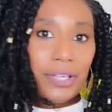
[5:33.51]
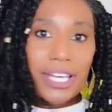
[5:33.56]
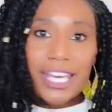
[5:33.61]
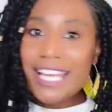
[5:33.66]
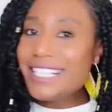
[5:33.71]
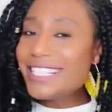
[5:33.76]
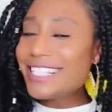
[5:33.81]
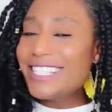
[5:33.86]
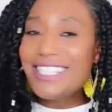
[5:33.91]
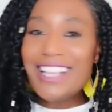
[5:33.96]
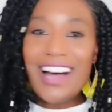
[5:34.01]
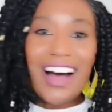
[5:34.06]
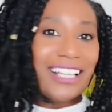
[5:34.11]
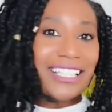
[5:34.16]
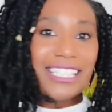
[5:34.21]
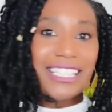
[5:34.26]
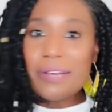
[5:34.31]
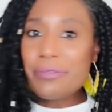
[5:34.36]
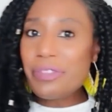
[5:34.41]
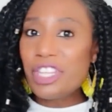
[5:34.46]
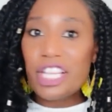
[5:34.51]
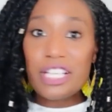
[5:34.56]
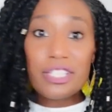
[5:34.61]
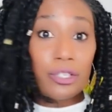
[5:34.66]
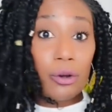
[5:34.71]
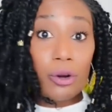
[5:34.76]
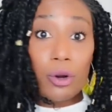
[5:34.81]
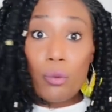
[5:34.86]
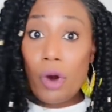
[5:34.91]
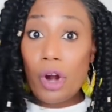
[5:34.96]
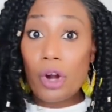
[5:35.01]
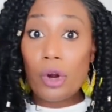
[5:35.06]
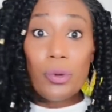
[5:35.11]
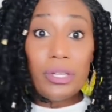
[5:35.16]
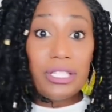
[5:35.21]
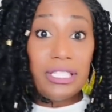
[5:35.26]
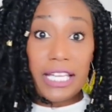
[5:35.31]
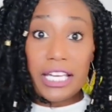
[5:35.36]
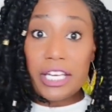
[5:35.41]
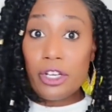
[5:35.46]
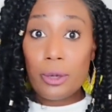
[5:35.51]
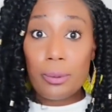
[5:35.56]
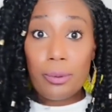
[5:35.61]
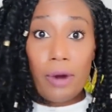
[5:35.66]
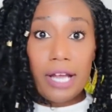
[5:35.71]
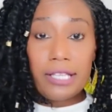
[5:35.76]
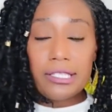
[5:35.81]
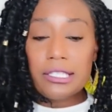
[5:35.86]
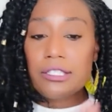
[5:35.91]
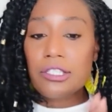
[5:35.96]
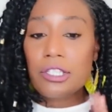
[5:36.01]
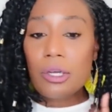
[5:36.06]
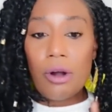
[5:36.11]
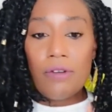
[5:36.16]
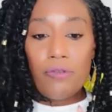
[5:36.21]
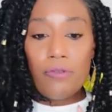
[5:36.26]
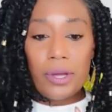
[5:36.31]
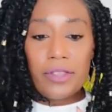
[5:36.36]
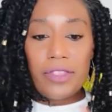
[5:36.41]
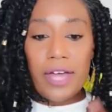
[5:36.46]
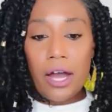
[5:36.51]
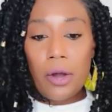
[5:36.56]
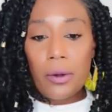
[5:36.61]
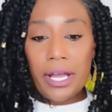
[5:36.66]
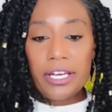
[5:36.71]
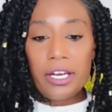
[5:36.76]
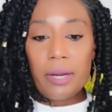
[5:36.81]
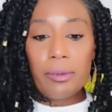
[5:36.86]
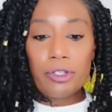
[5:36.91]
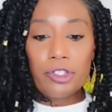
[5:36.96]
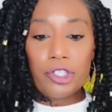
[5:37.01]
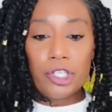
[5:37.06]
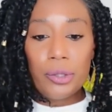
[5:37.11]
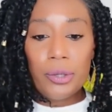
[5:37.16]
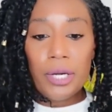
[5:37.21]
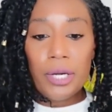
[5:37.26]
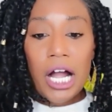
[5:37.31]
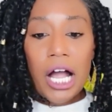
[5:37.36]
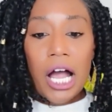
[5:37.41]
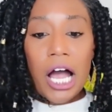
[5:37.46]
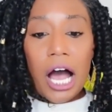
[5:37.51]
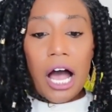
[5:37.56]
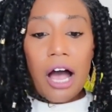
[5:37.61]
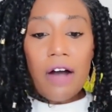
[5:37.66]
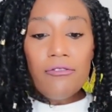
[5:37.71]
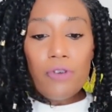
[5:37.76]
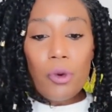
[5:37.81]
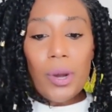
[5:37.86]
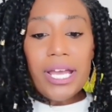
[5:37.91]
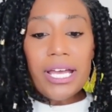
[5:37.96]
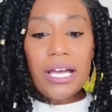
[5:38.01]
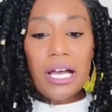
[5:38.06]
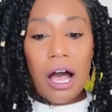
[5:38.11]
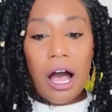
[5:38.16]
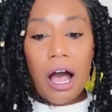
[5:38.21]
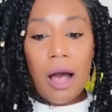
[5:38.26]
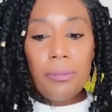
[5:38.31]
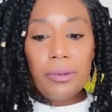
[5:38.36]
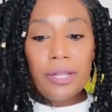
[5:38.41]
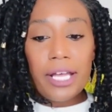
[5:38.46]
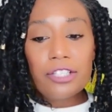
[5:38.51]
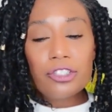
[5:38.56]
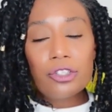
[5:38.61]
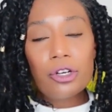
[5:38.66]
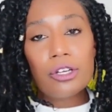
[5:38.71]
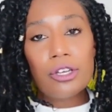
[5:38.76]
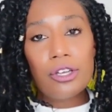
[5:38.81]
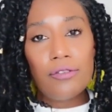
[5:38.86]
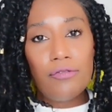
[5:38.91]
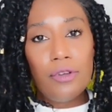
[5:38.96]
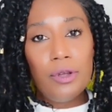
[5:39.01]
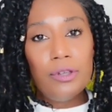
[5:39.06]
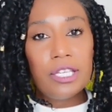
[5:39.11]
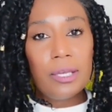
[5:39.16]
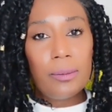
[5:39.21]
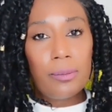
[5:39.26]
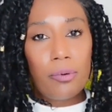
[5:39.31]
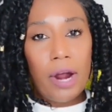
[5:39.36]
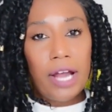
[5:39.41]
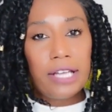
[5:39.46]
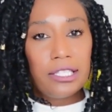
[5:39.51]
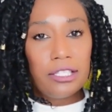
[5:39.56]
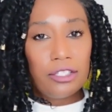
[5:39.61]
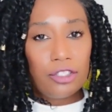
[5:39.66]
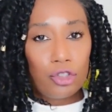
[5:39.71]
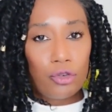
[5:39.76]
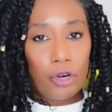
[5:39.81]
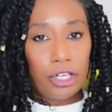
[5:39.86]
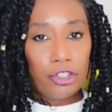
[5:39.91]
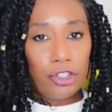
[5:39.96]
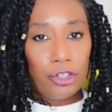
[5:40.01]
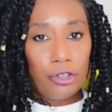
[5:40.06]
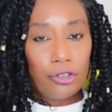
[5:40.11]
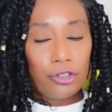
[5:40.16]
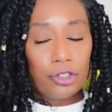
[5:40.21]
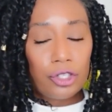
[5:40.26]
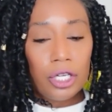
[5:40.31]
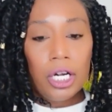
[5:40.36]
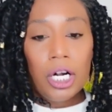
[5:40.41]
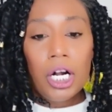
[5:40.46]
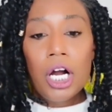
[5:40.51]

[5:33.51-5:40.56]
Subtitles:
It's not something that's going to work with setting your prices, so avoid that. Okay, number two, avoid complex or confusing pricing structures.